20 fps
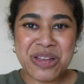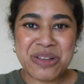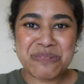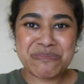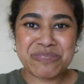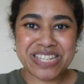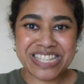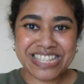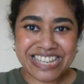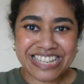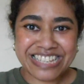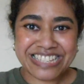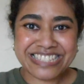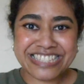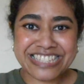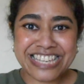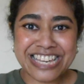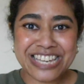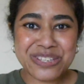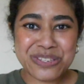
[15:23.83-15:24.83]
But
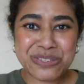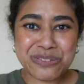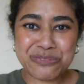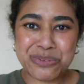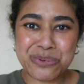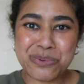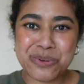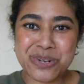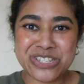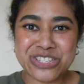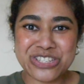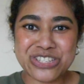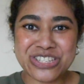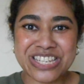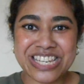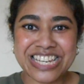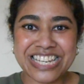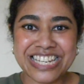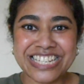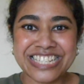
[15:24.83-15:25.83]
yes, thank you for
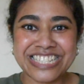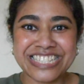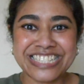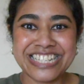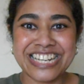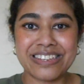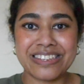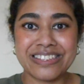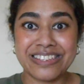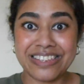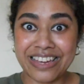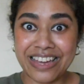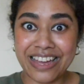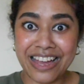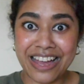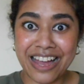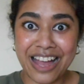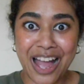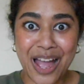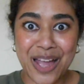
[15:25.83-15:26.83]
watching.
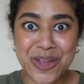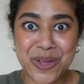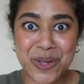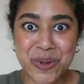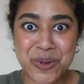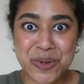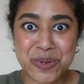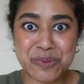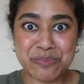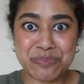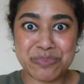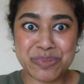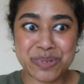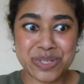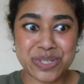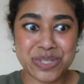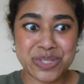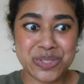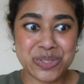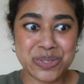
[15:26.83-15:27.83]
Yeah, I hope
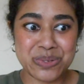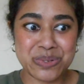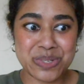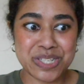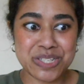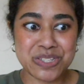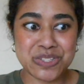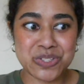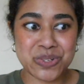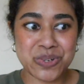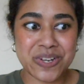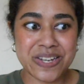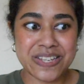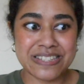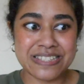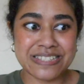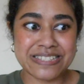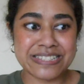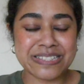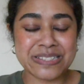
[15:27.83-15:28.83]
you enjoyed
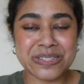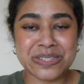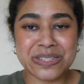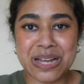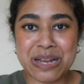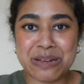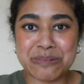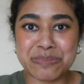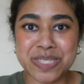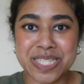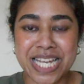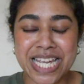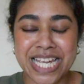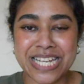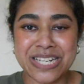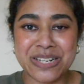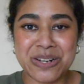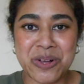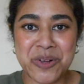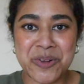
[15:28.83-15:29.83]
this little
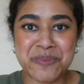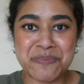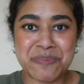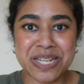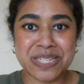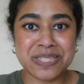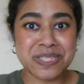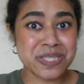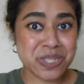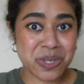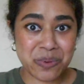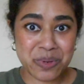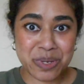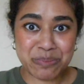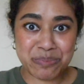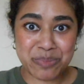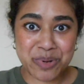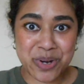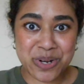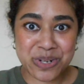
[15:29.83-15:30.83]
update on my
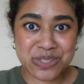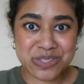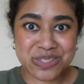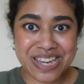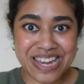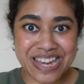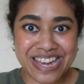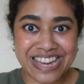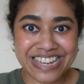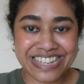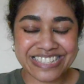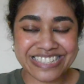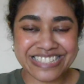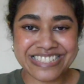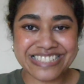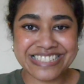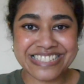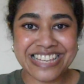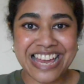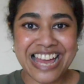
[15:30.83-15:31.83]
sewing
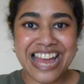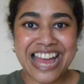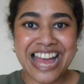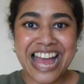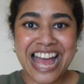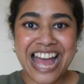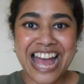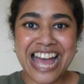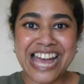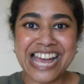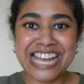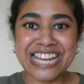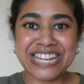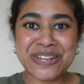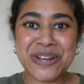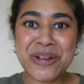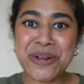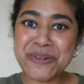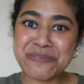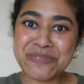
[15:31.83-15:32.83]
projects, and
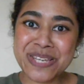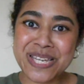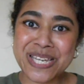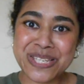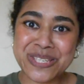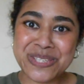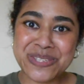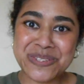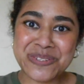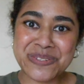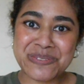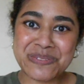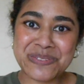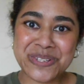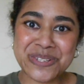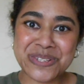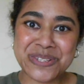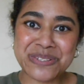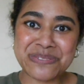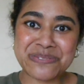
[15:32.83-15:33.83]
hope that you
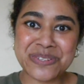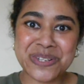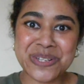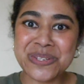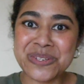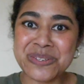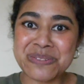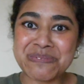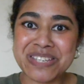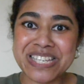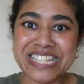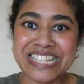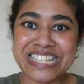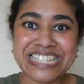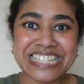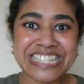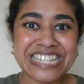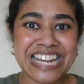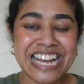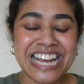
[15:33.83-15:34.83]
will follow
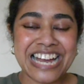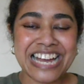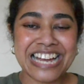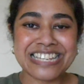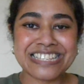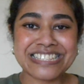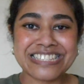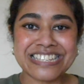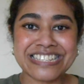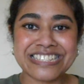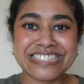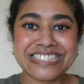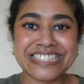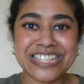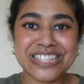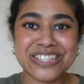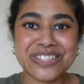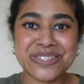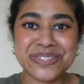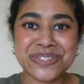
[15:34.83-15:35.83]
me as I
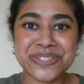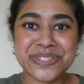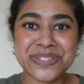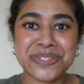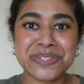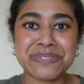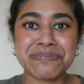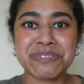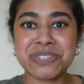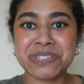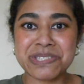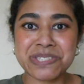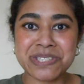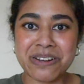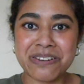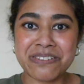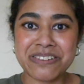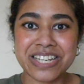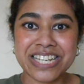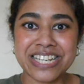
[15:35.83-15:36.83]
continue to do more
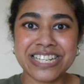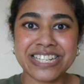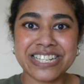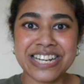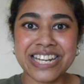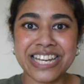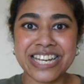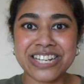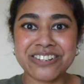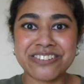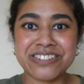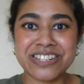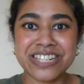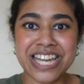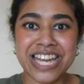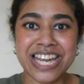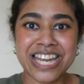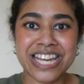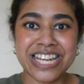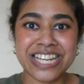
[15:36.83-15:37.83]
sewing and
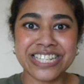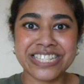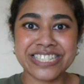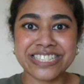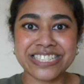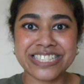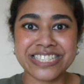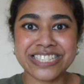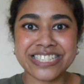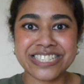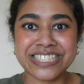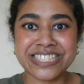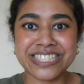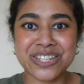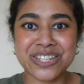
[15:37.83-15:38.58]
create